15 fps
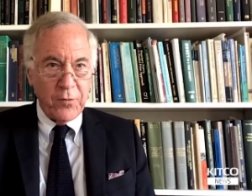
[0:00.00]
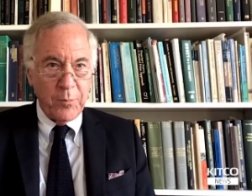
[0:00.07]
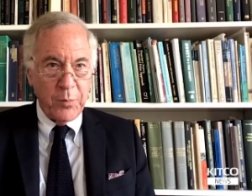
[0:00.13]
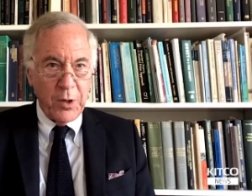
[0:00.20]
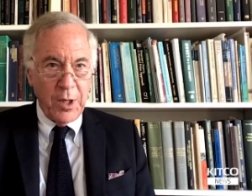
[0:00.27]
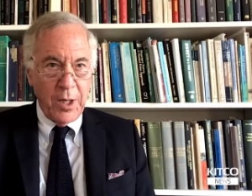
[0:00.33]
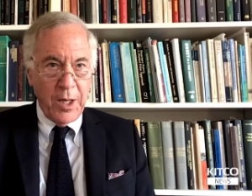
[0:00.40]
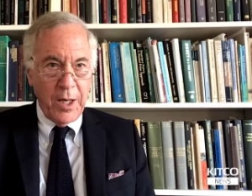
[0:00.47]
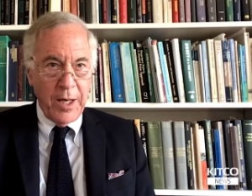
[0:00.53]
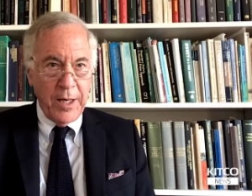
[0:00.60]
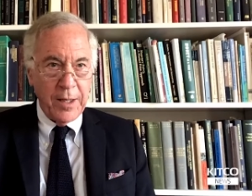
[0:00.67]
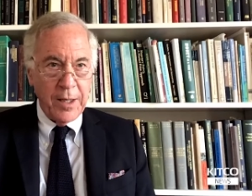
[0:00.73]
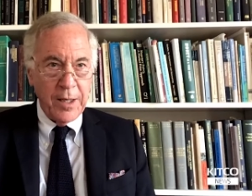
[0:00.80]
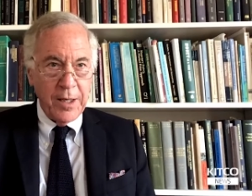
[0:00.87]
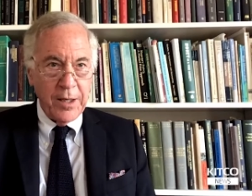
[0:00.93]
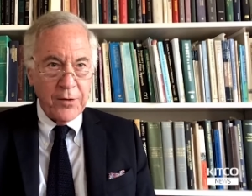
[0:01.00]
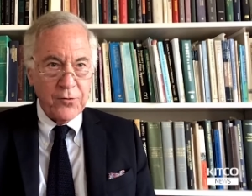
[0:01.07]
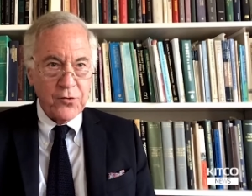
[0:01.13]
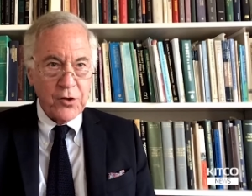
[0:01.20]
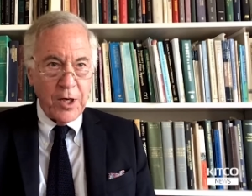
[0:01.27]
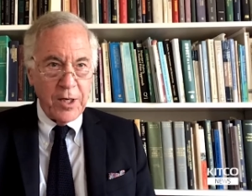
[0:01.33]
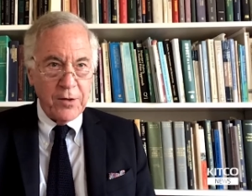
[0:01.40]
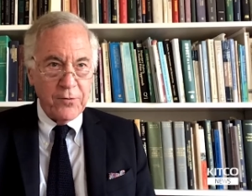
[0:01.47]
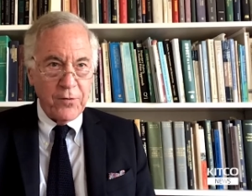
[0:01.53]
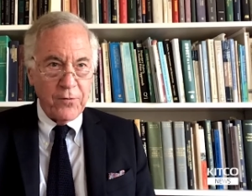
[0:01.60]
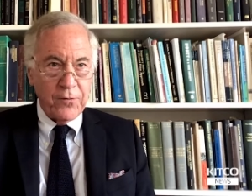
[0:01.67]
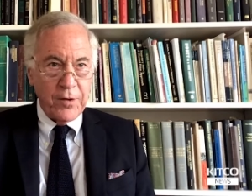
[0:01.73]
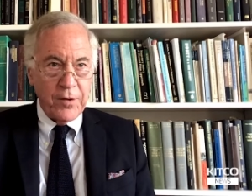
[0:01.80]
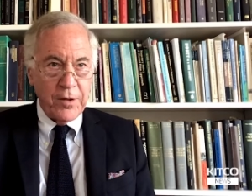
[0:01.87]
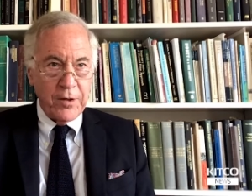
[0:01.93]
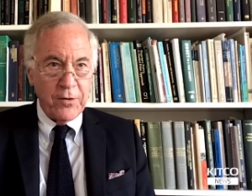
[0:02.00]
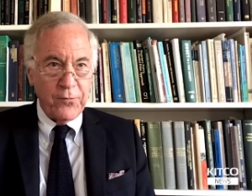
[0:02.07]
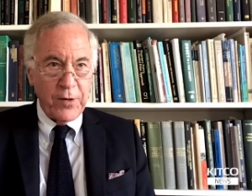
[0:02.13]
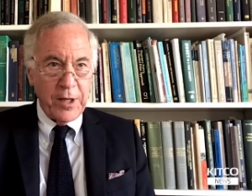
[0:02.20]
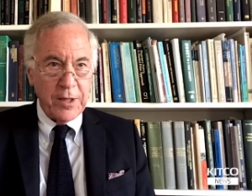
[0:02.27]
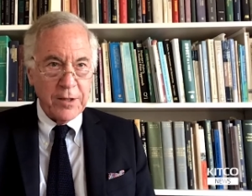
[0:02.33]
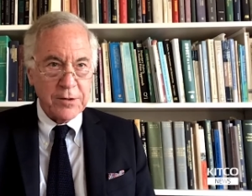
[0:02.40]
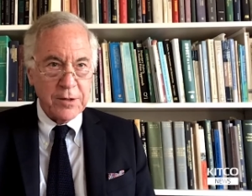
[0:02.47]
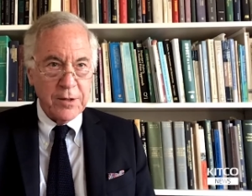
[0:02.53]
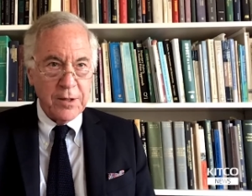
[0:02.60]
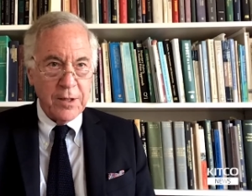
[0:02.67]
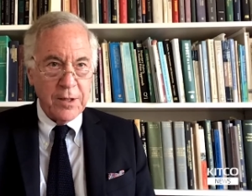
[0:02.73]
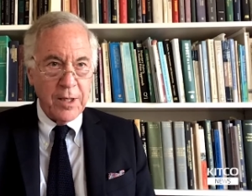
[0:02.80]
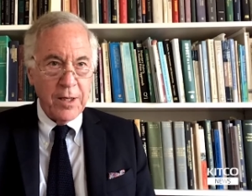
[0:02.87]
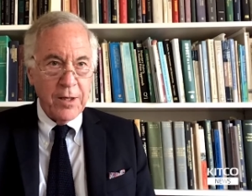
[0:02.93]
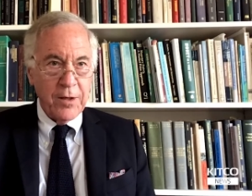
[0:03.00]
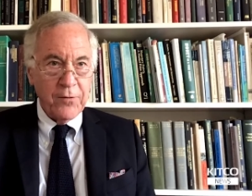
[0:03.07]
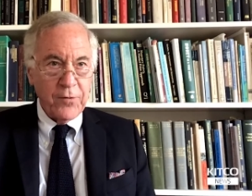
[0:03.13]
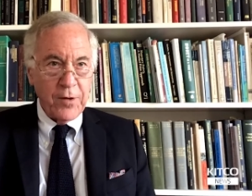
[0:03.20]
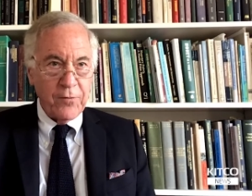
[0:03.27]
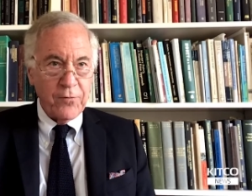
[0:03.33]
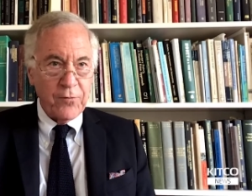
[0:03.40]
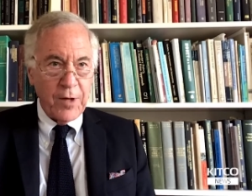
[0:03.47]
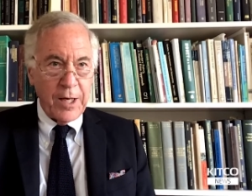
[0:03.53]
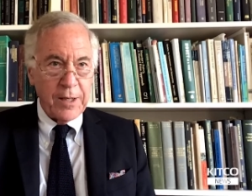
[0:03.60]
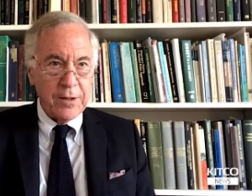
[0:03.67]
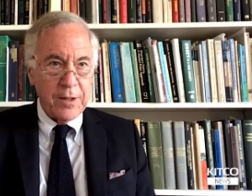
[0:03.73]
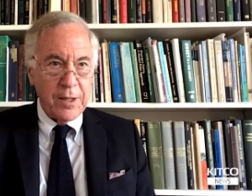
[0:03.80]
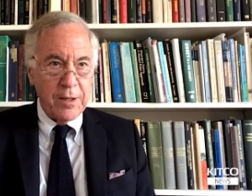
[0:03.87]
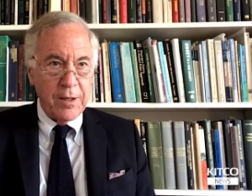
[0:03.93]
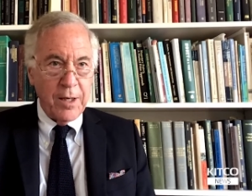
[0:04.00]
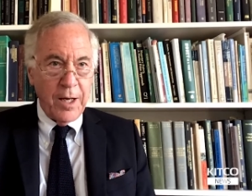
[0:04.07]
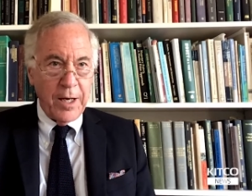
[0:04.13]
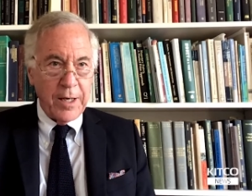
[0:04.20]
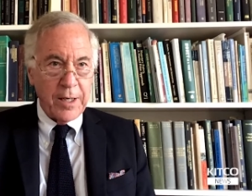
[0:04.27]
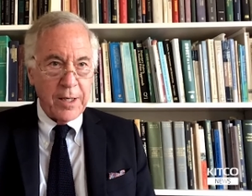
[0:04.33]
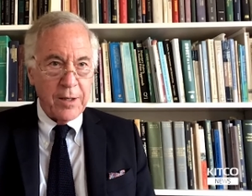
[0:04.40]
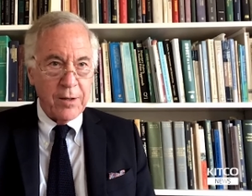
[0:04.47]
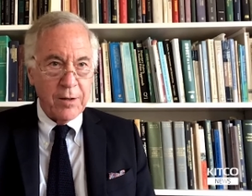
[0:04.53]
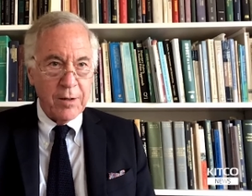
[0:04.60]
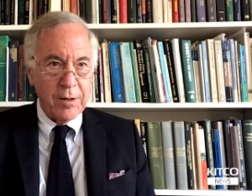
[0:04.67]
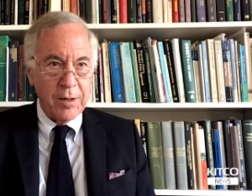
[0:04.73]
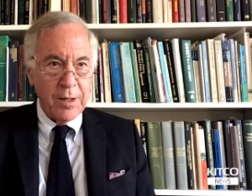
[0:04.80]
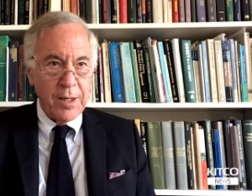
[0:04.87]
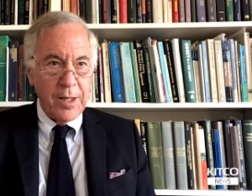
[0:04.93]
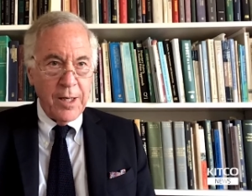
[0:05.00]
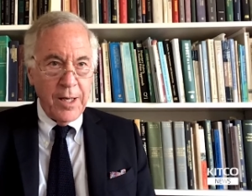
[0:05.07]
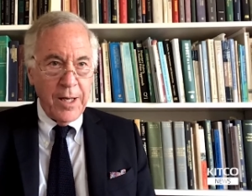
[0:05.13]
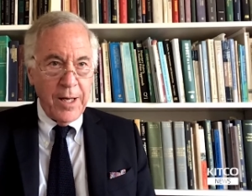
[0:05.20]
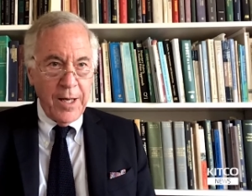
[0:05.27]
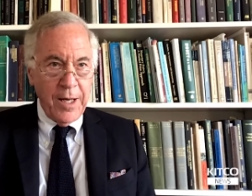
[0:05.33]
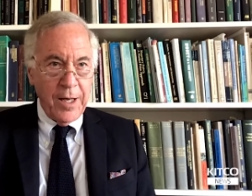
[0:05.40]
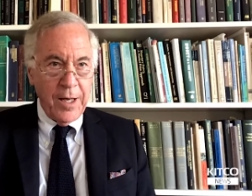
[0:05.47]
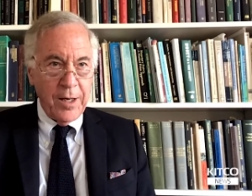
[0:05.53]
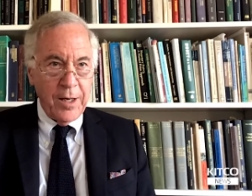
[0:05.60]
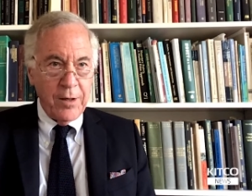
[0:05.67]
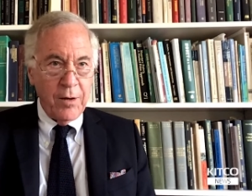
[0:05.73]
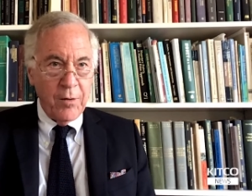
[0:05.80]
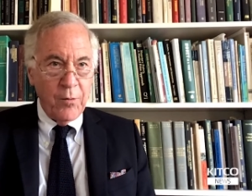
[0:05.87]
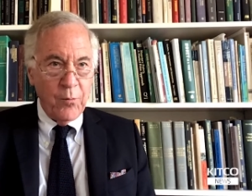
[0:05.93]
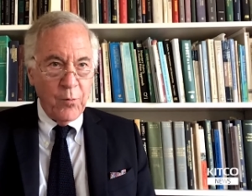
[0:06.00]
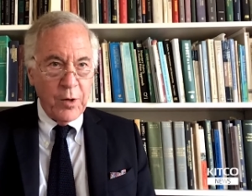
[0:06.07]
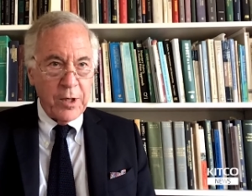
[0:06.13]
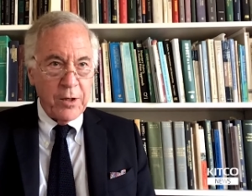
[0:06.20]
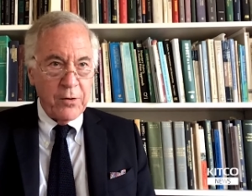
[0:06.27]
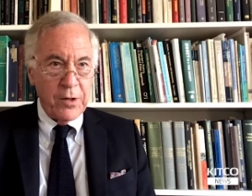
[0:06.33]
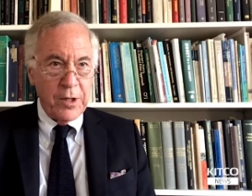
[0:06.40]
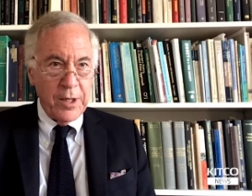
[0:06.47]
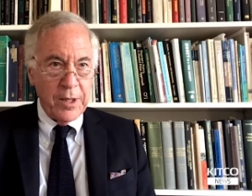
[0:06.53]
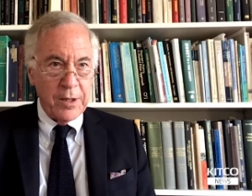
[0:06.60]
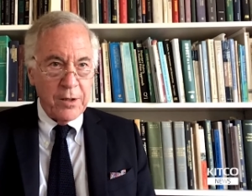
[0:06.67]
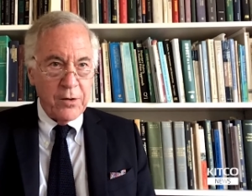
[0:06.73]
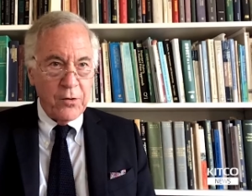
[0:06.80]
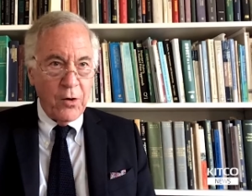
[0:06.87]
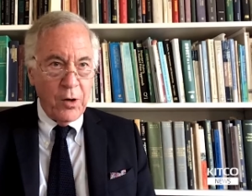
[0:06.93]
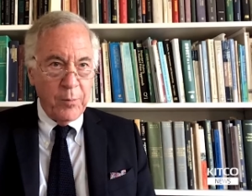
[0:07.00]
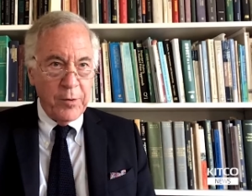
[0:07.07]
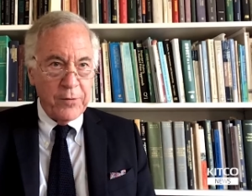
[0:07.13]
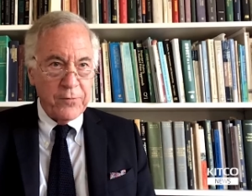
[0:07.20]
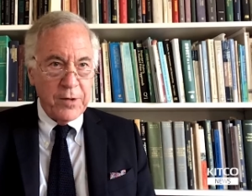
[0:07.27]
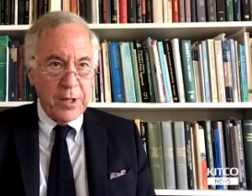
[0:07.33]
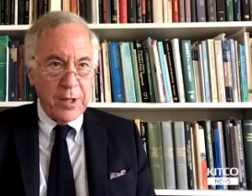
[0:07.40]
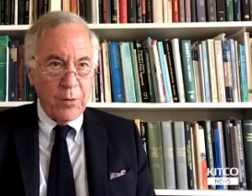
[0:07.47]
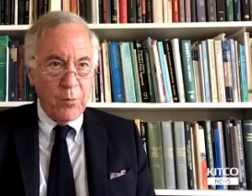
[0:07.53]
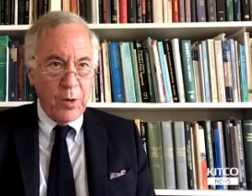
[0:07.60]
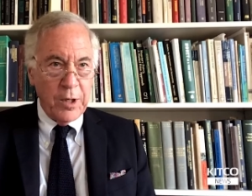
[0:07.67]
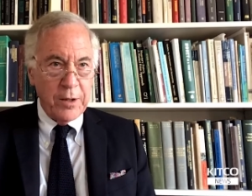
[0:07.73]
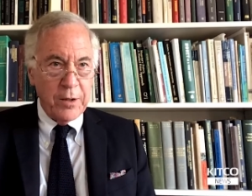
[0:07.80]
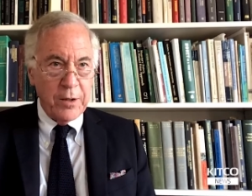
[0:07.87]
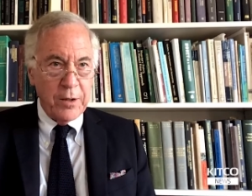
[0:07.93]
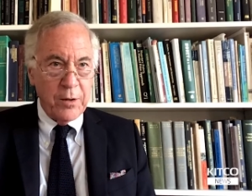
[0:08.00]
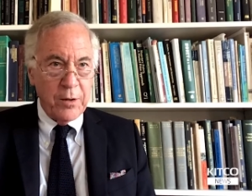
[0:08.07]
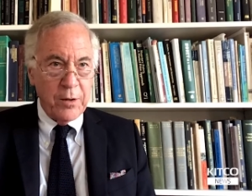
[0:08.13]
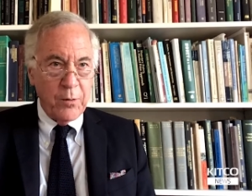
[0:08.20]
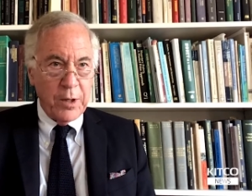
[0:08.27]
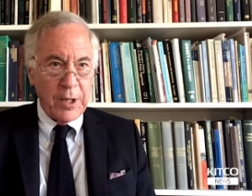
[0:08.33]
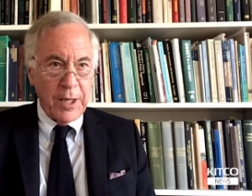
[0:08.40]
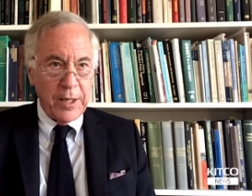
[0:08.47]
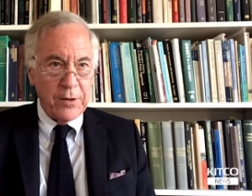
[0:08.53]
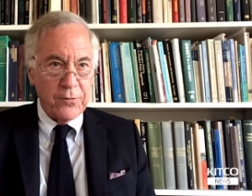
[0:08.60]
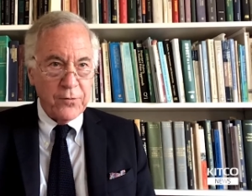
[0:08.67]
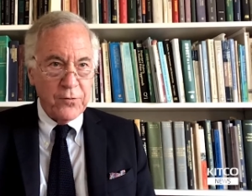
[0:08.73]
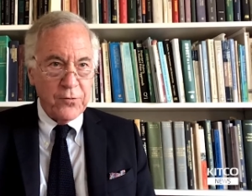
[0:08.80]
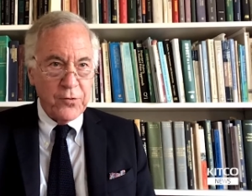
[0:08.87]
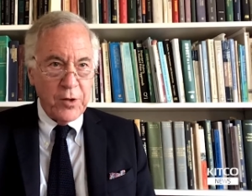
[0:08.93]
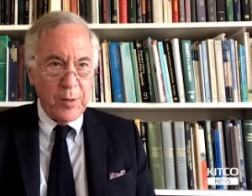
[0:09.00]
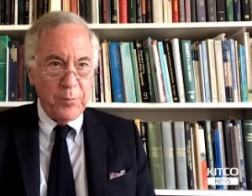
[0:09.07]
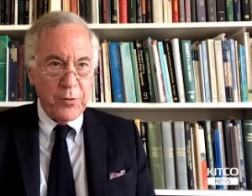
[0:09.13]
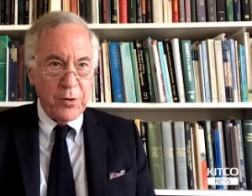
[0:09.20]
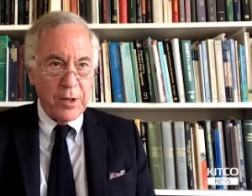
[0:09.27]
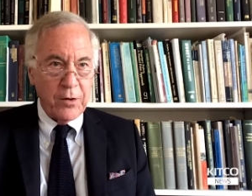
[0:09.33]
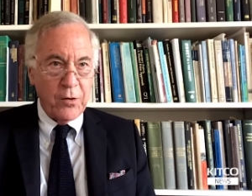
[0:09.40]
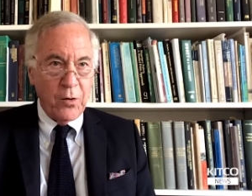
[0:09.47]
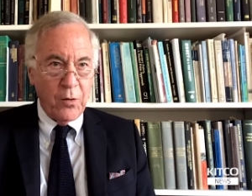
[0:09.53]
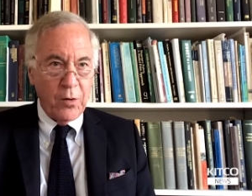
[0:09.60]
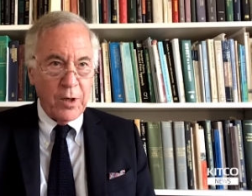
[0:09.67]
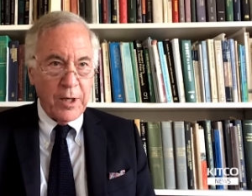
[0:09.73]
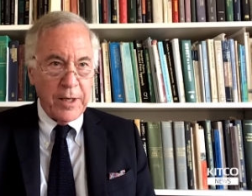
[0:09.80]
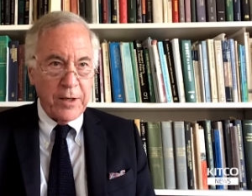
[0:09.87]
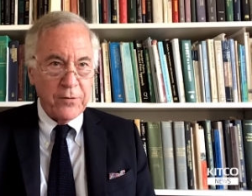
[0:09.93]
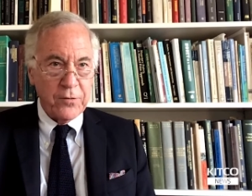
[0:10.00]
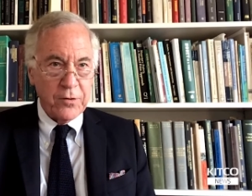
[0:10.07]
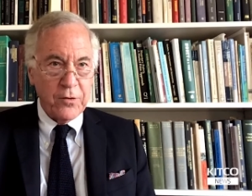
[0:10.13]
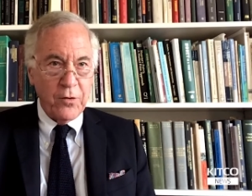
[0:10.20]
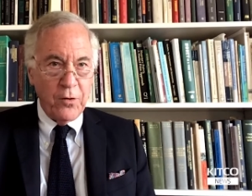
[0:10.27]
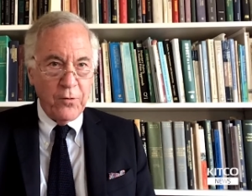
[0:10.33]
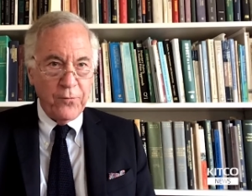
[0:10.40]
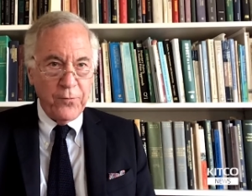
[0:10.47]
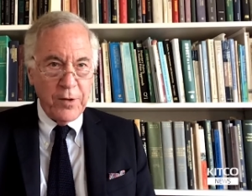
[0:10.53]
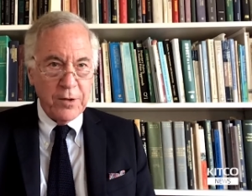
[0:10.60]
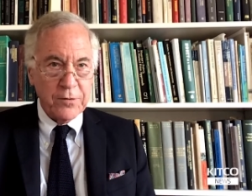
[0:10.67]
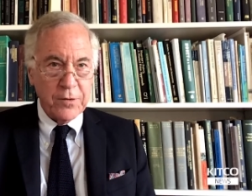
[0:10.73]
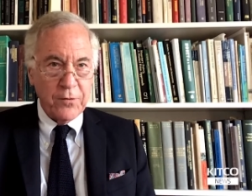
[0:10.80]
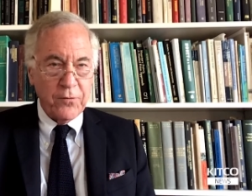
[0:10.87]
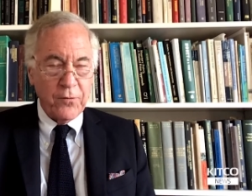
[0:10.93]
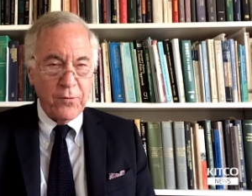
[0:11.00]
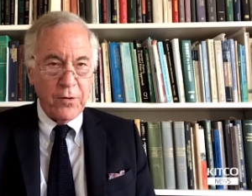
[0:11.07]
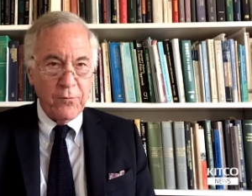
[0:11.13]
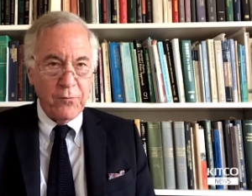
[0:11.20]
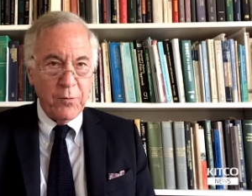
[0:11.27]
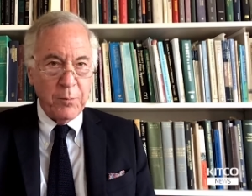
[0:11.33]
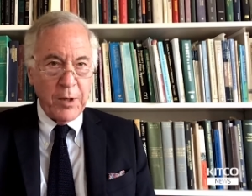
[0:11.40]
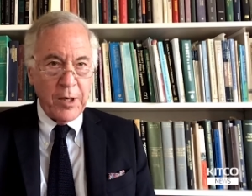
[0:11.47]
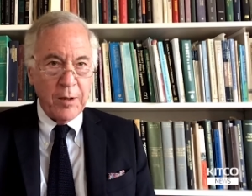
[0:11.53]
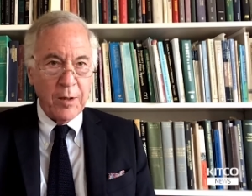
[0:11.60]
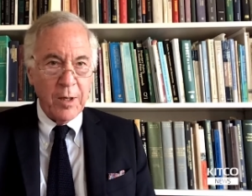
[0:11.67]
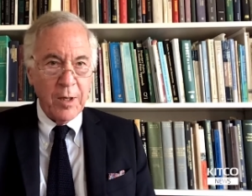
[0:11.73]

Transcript: in the money supply and changes in inflation since 1990. And what do you get? You almost get a one-to-one relationship. You get a correlation coefficient